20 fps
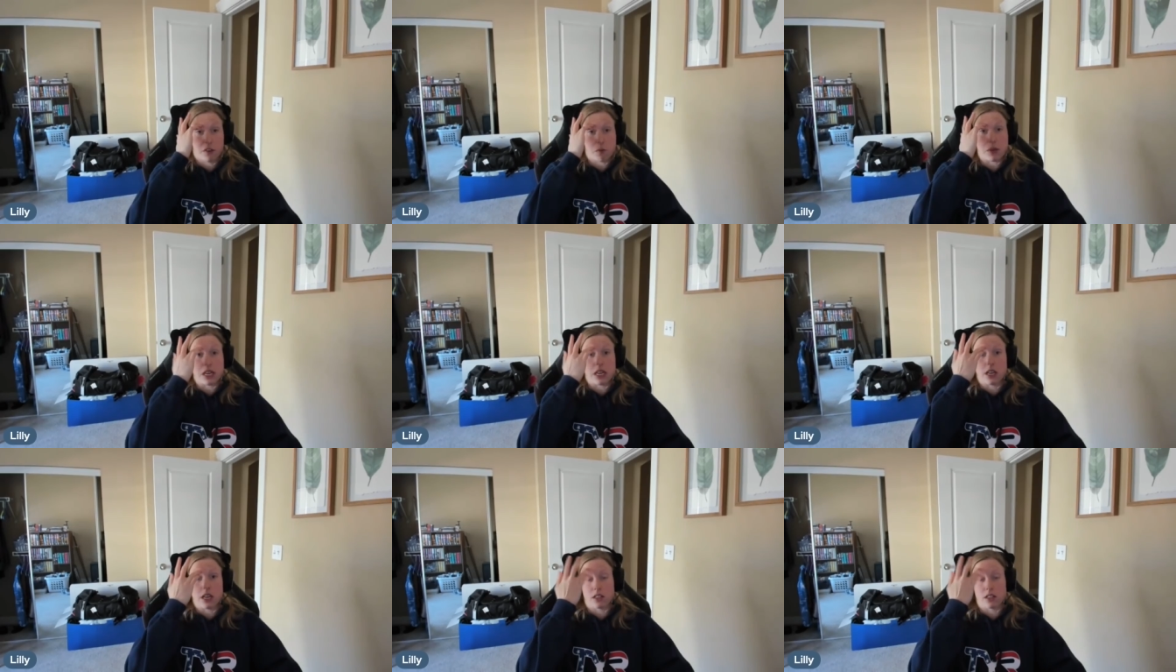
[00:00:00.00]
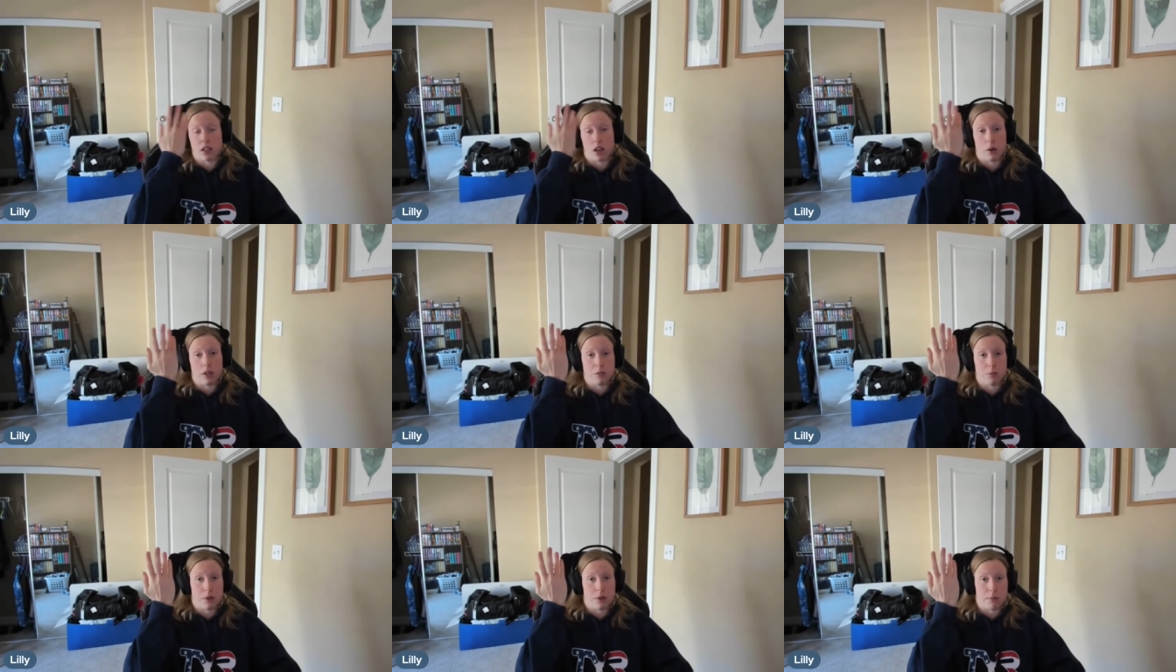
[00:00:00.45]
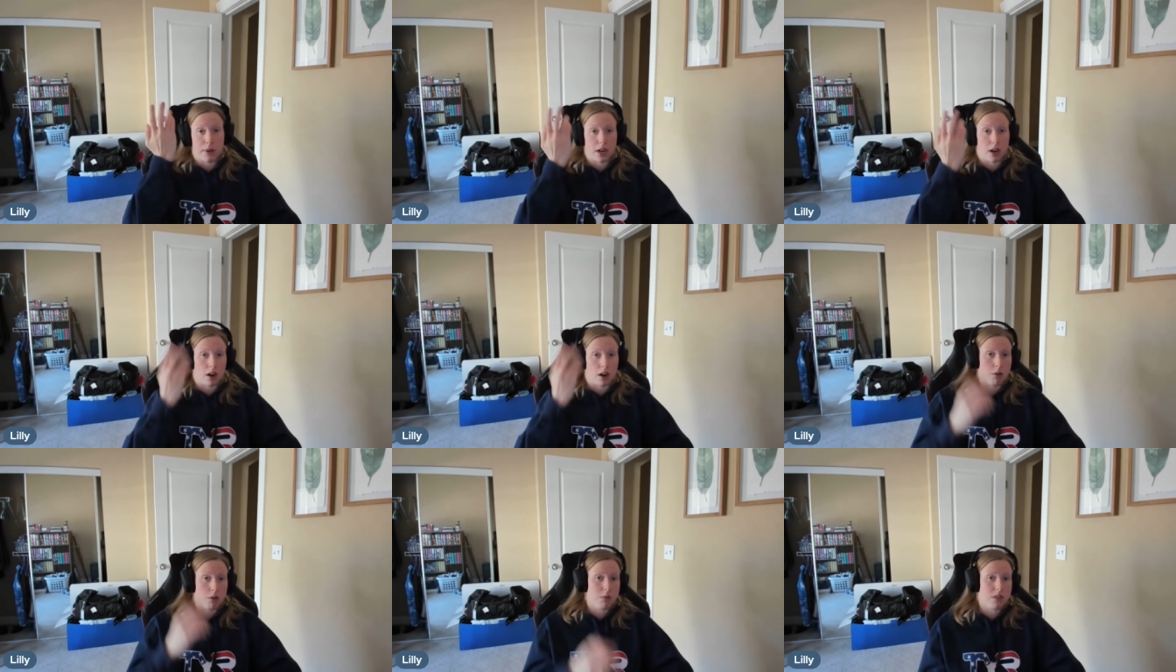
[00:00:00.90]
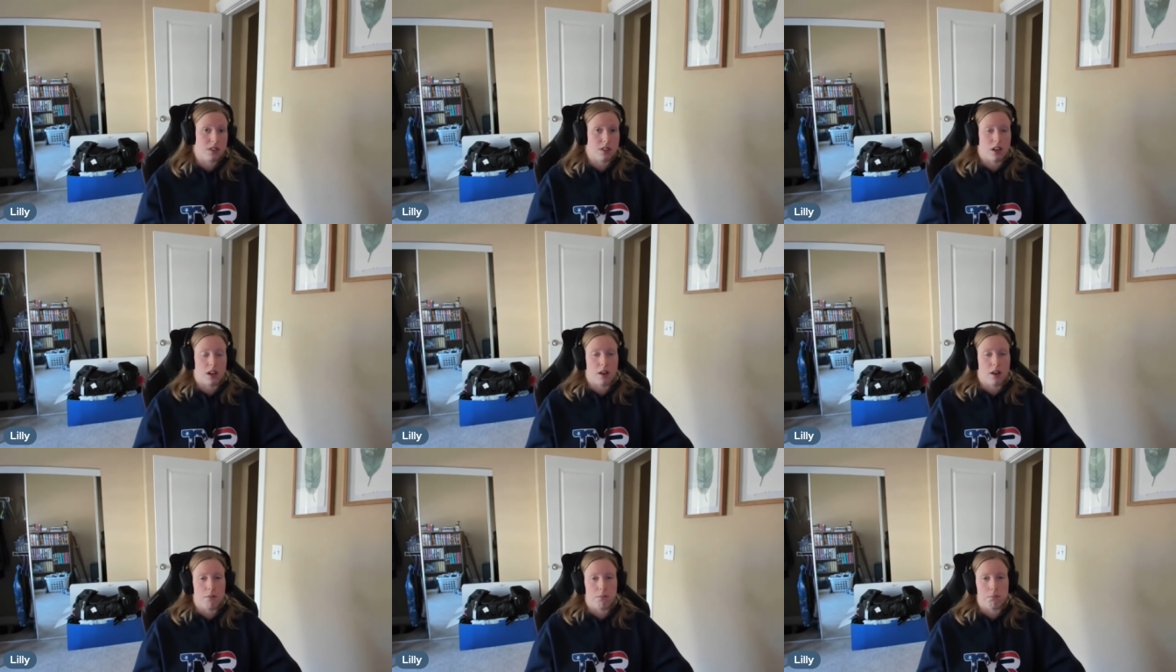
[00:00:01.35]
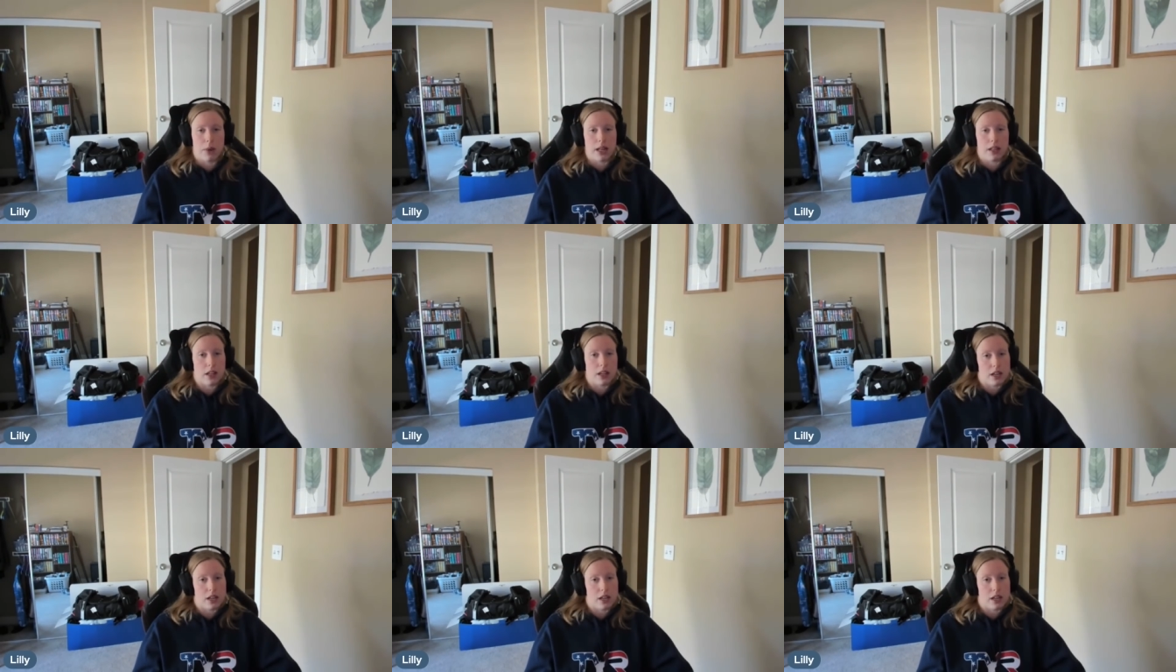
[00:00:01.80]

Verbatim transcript: for me has always been my arms. Um, mm. My hmm.